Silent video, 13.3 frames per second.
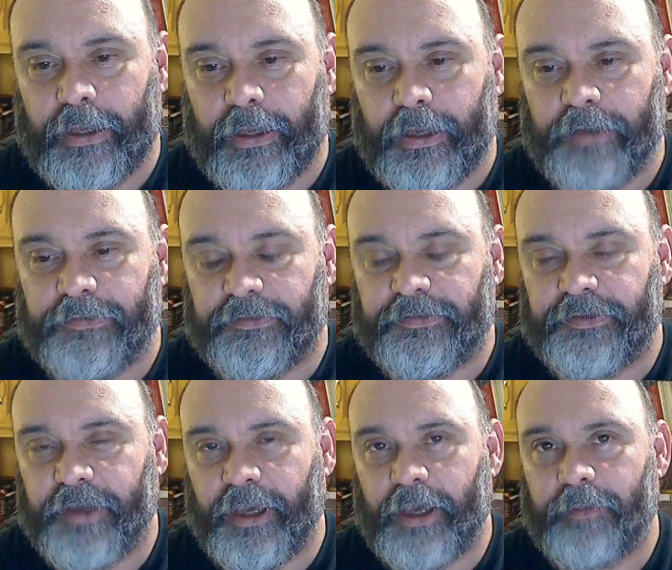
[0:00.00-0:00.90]
He says,
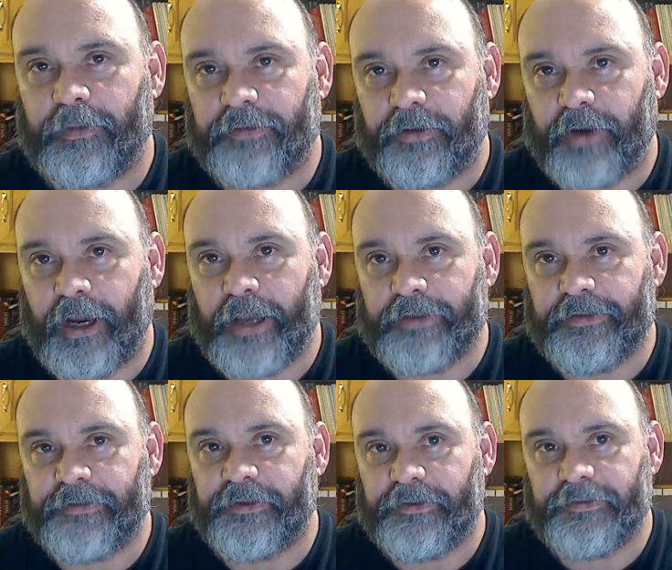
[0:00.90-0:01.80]
Sam, as crass
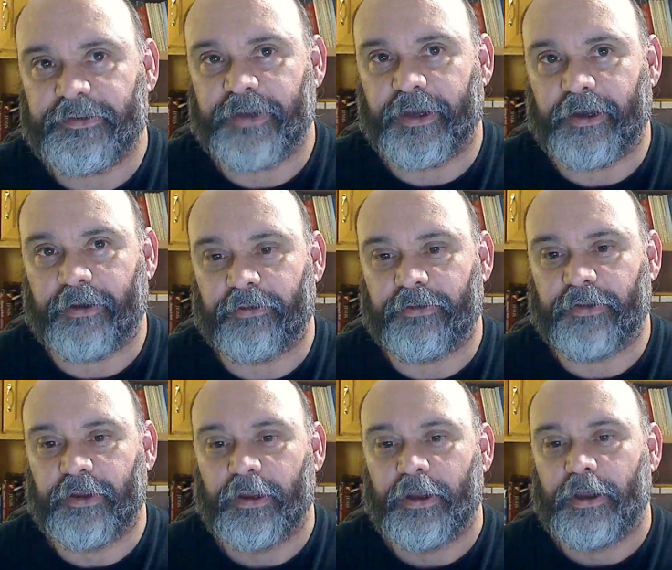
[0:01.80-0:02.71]
as this
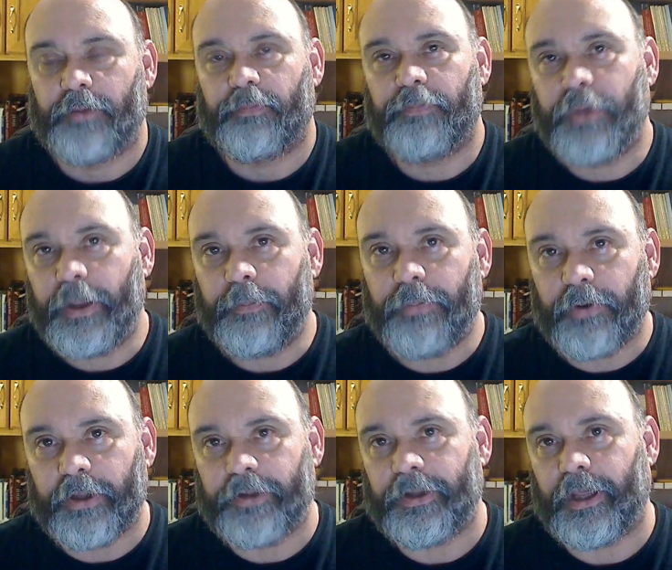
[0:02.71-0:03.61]
sounds,
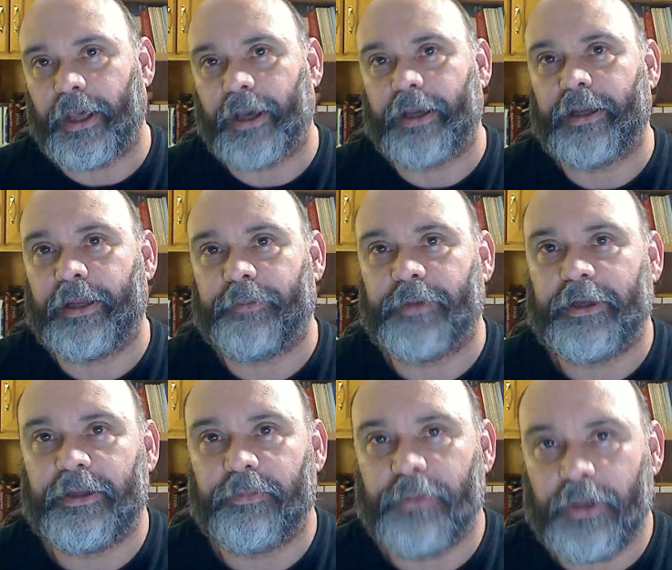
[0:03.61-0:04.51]
people in the academic
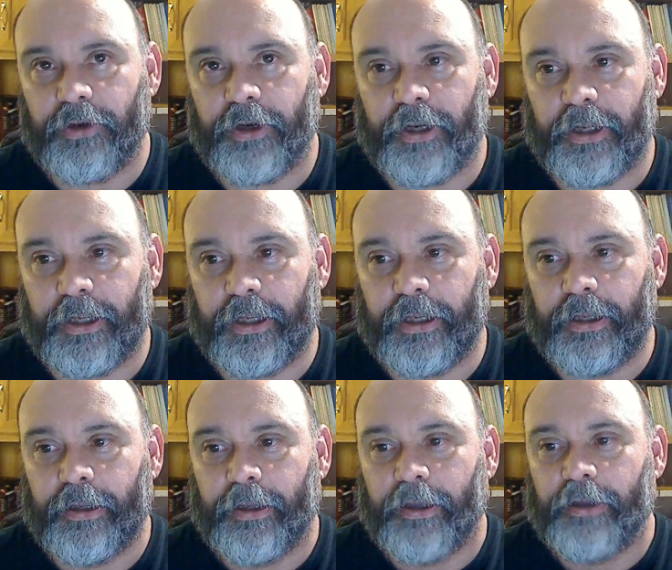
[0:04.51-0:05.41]
community
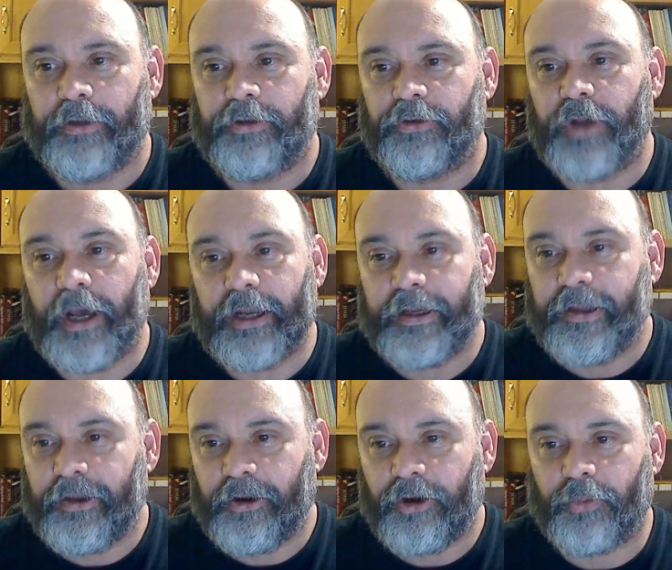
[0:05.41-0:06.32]
do not
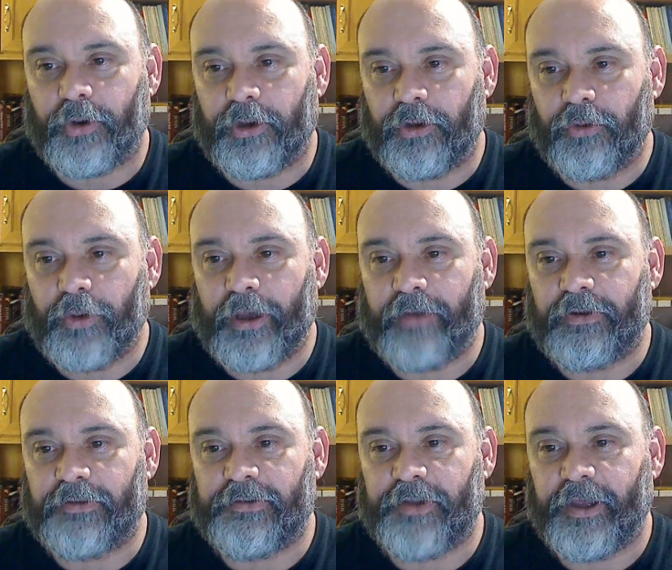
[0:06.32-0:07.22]
care what you have
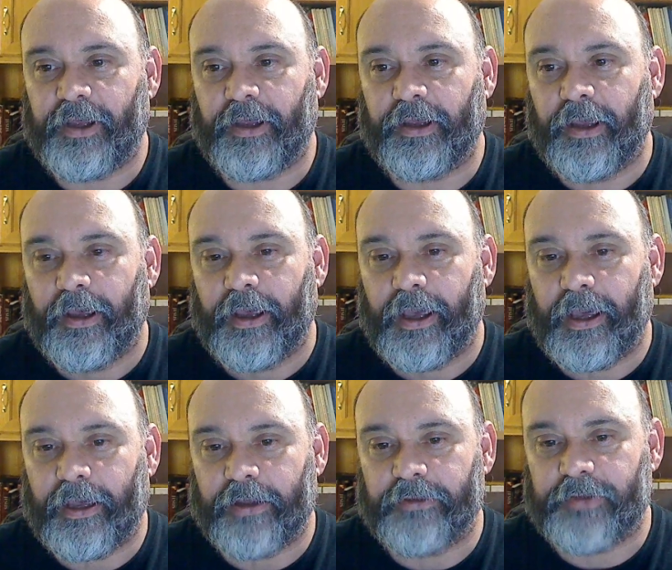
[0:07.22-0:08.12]
to say
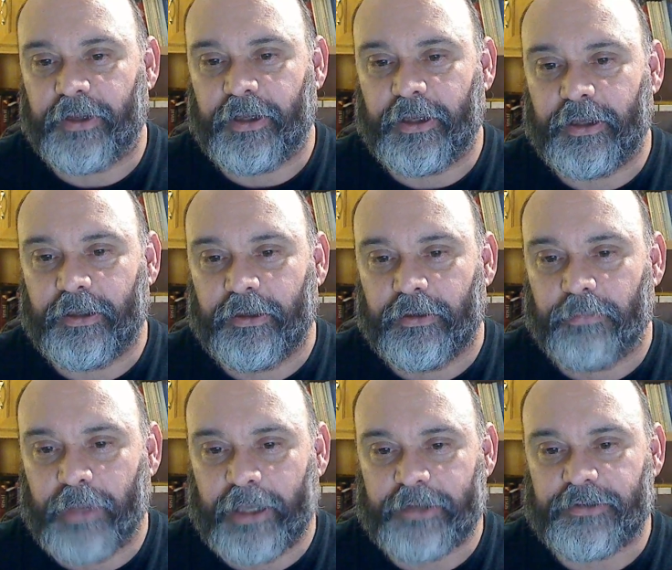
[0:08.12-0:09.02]
as a
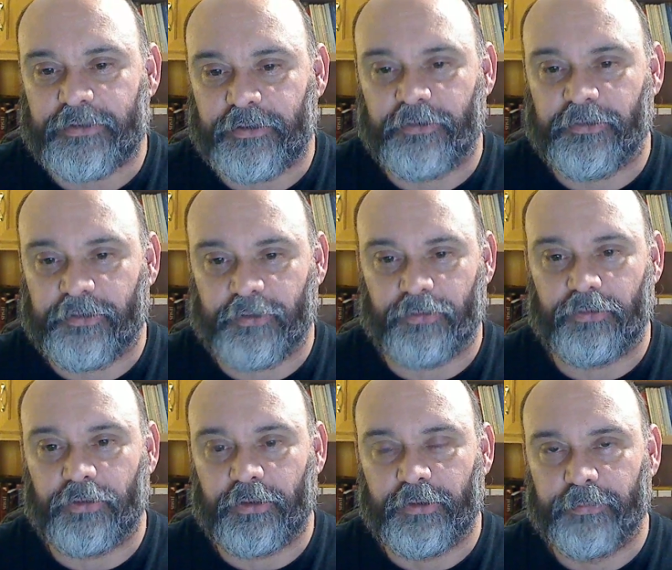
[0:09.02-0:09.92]
bachelor's
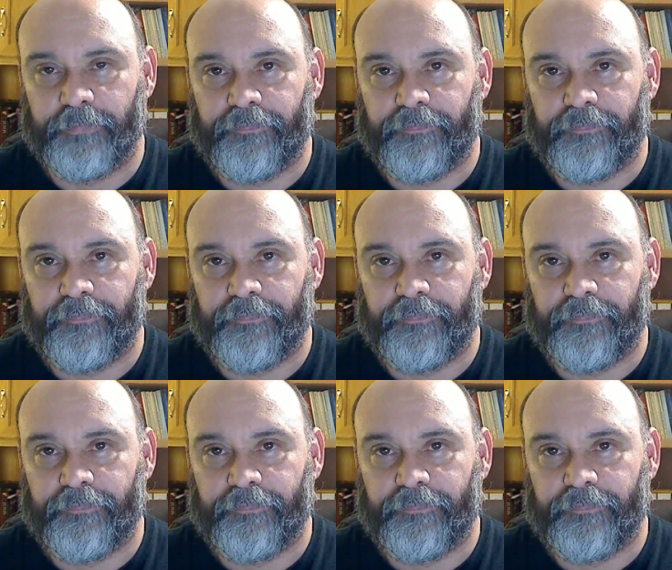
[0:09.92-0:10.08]
student.